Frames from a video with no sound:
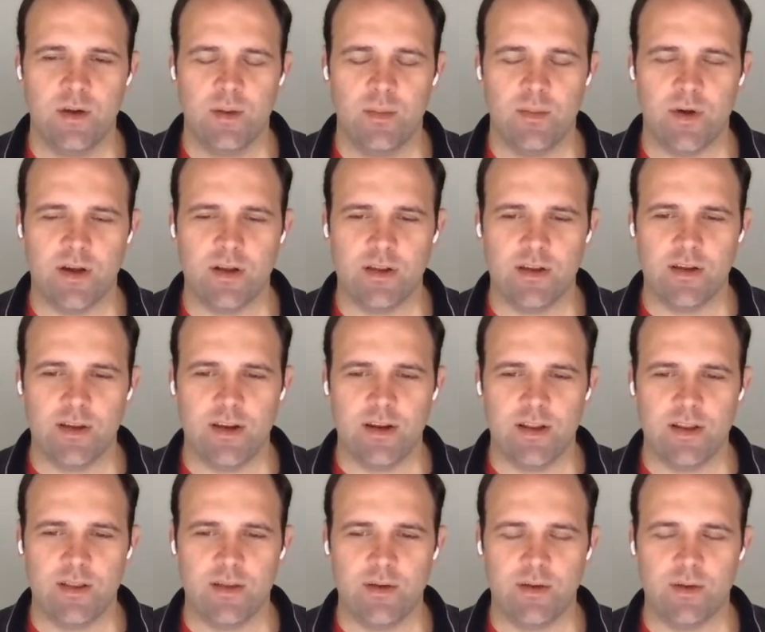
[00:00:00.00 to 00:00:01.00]
By clicking
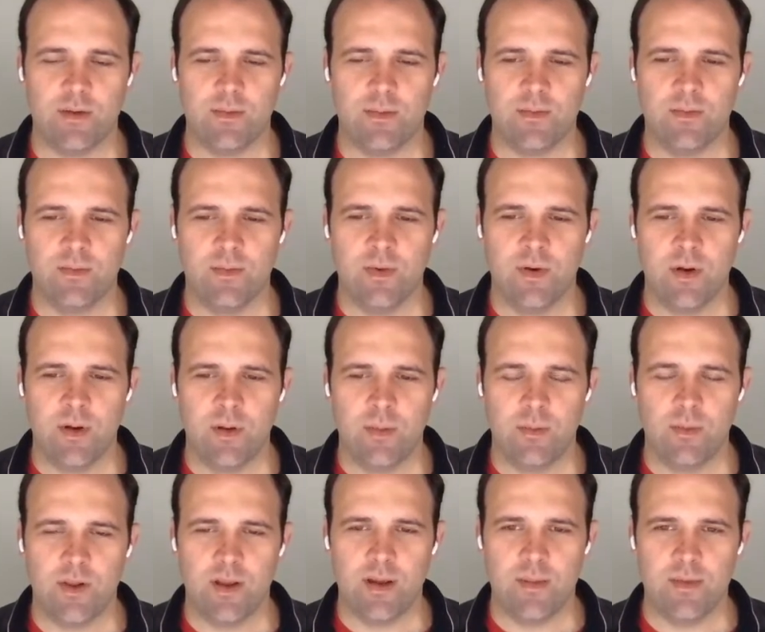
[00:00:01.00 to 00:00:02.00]
on the
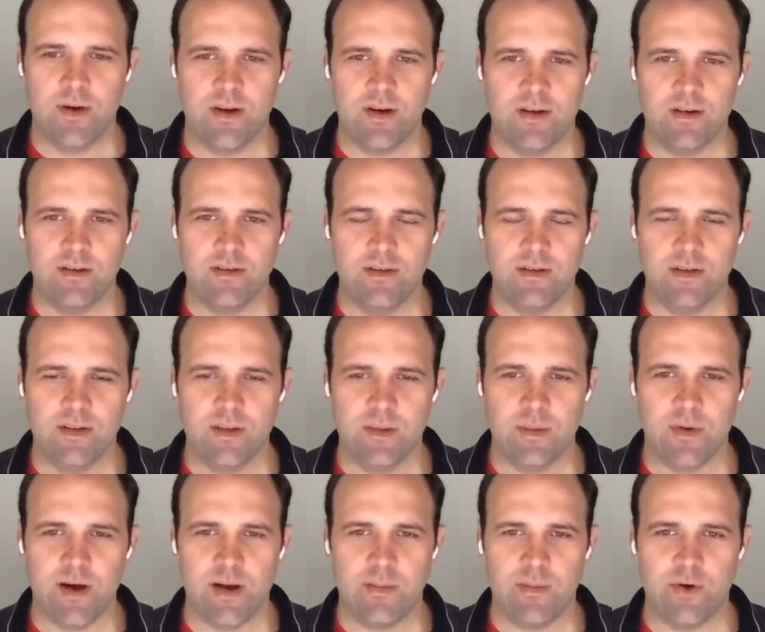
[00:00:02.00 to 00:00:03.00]
play button in the
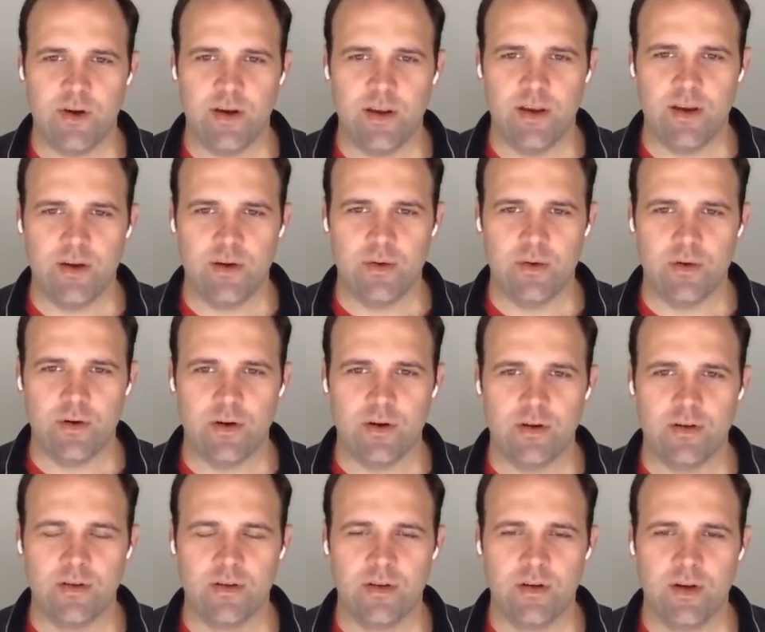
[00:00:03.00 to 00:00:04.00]
bottom right-hand
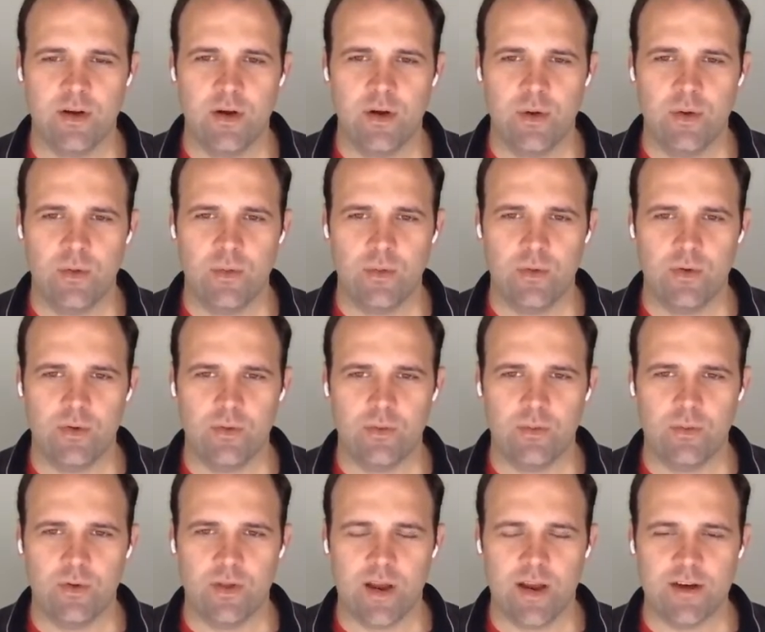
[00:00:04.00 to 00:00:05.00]
corner,
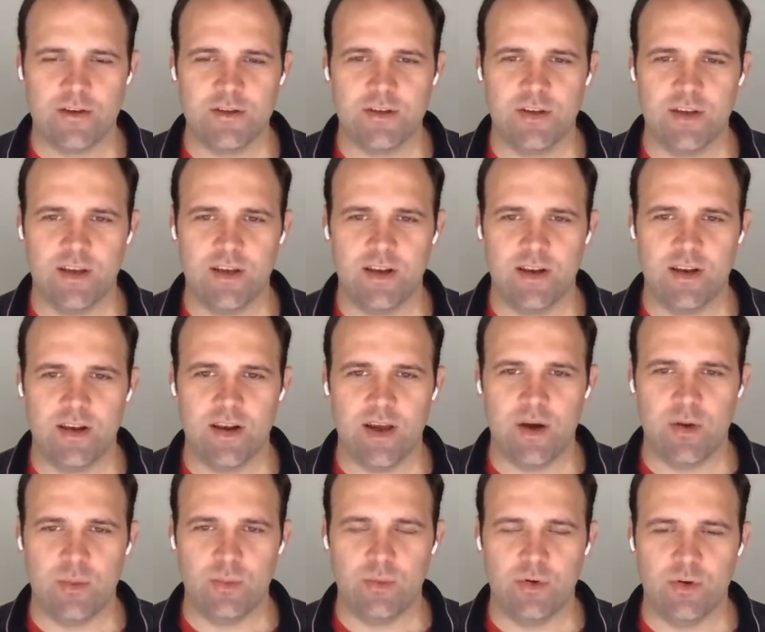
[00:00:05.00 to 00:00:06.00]
we'll actually get an
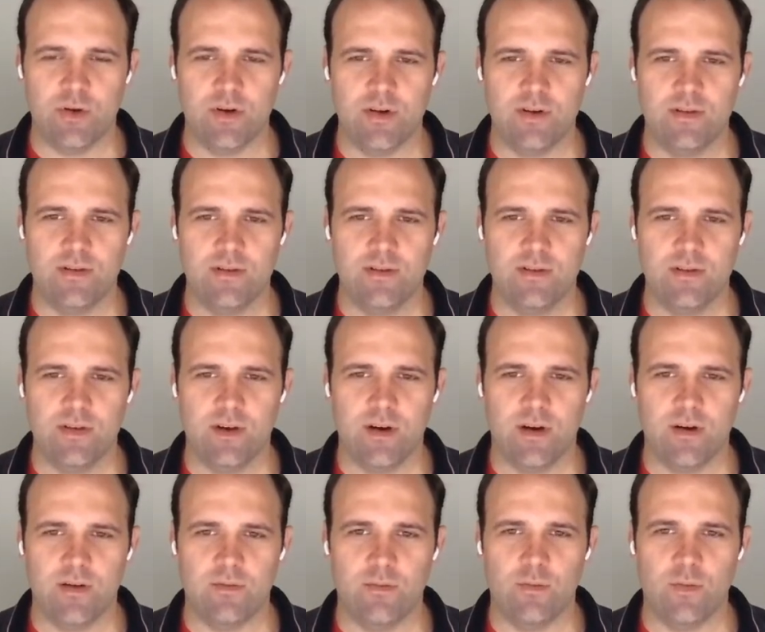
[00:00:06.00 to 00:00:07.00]
output
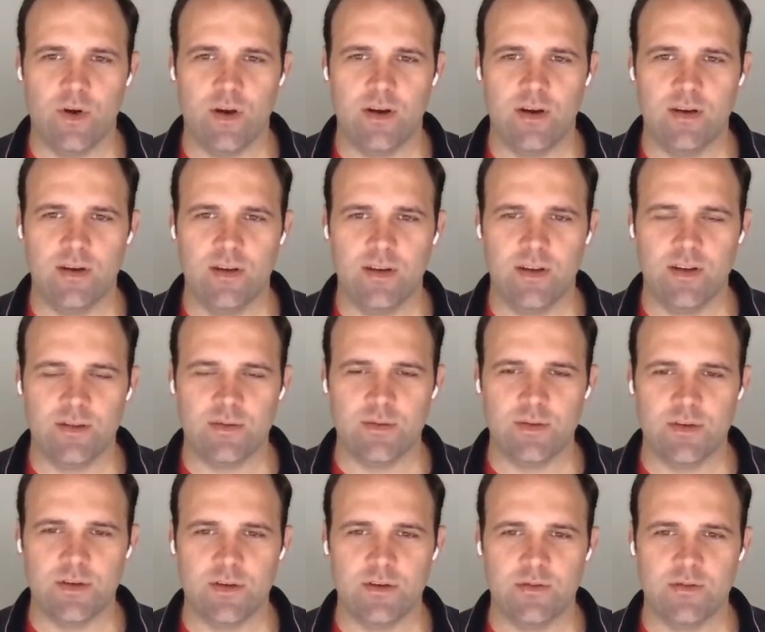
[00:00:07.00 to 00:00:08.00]
of what gets
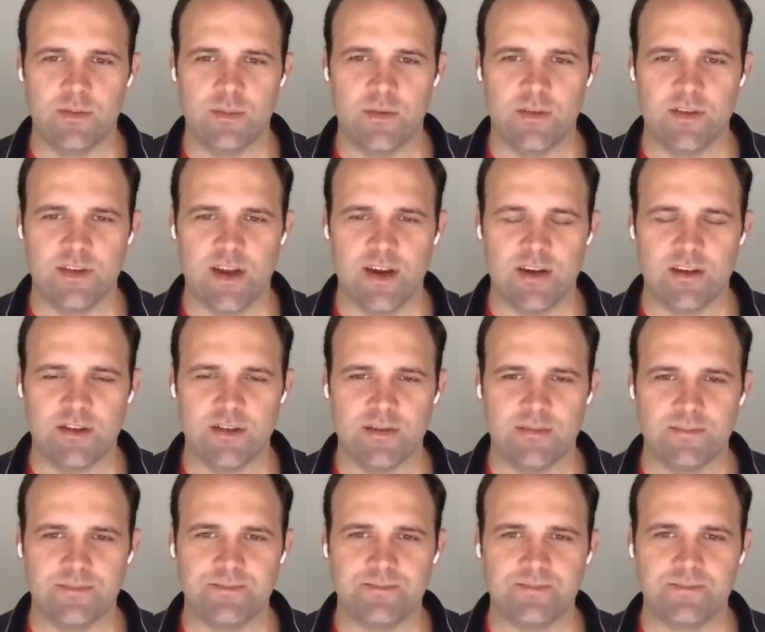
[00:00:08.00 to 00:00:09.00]
returned from this action.
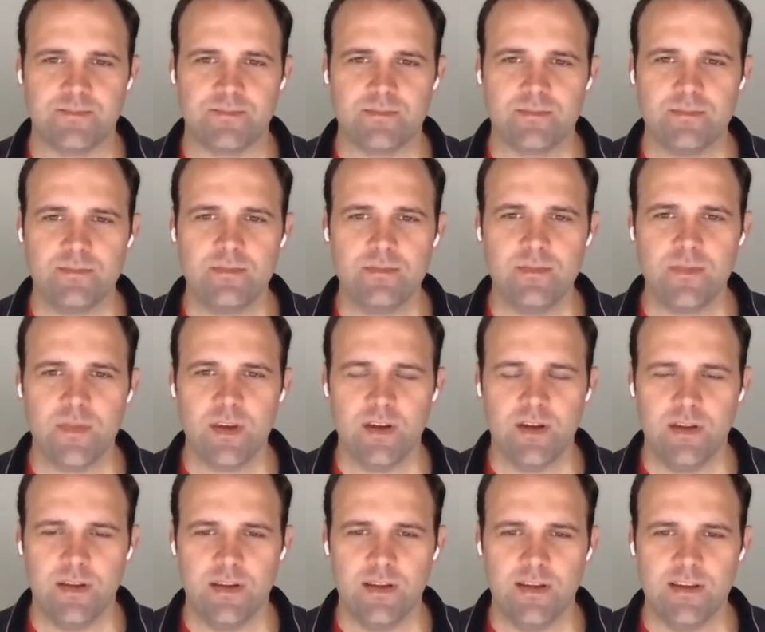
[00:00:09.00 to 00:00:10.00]

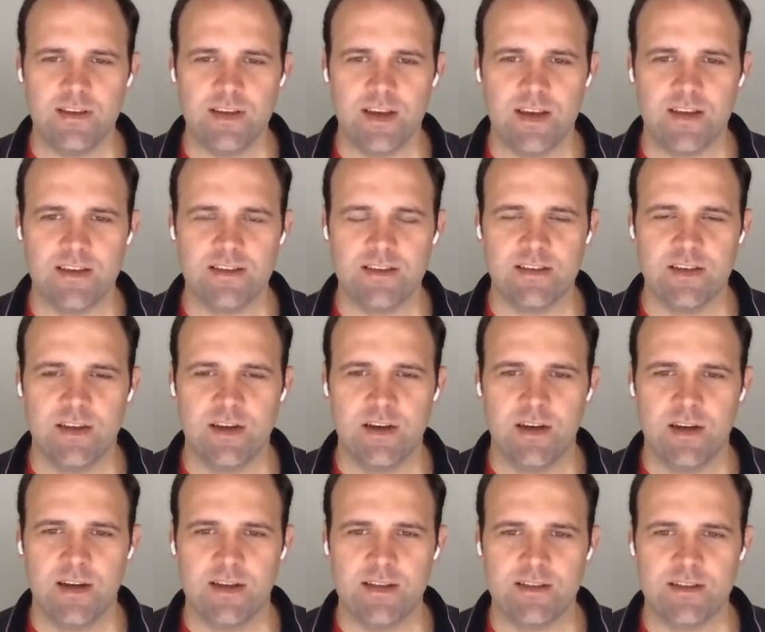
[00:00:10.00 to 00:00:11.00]
In this case,
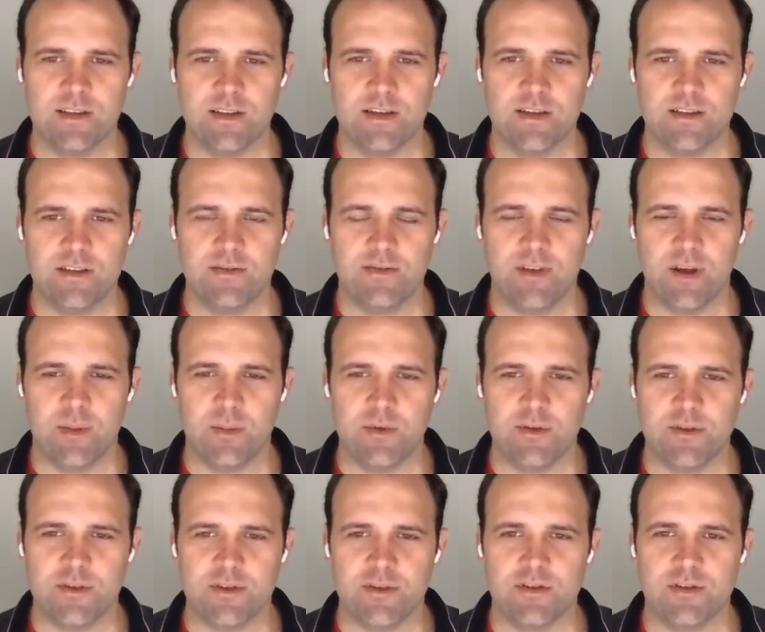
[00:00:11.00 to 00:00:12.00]
it's a list of
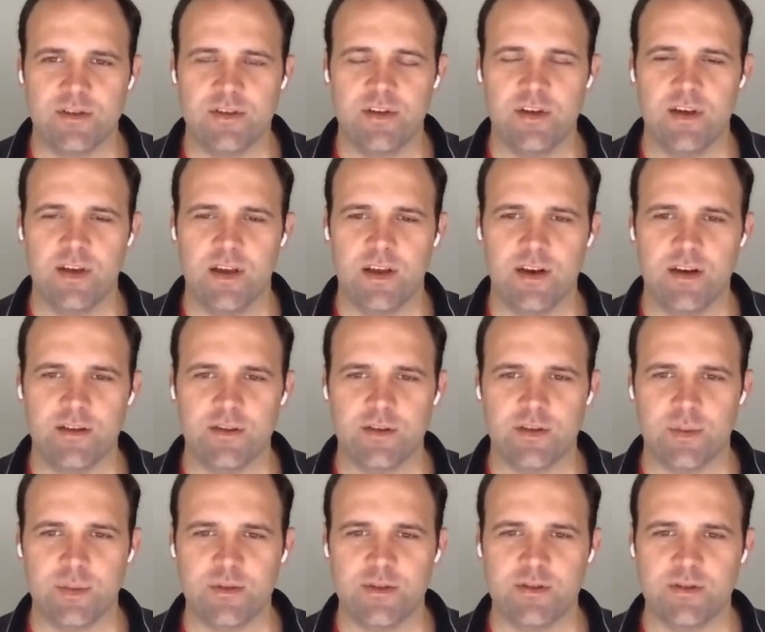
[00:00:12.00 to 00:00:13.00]
temperatures and
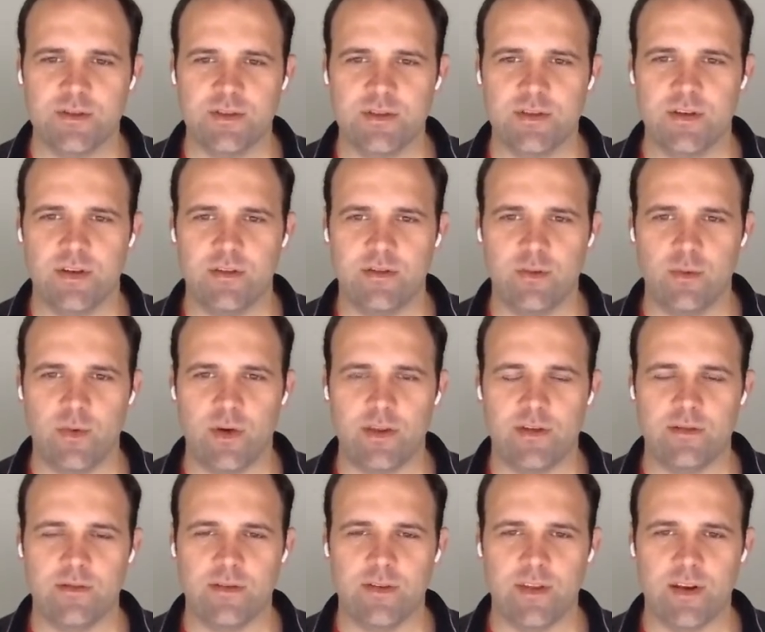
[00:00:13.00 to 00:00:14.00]
descriptions of the
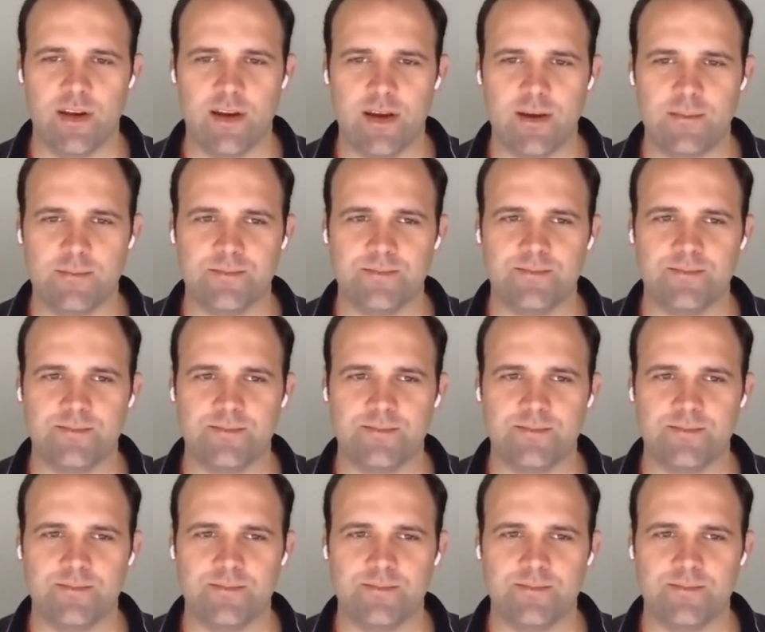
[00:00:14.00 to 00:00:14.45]
weather for the day.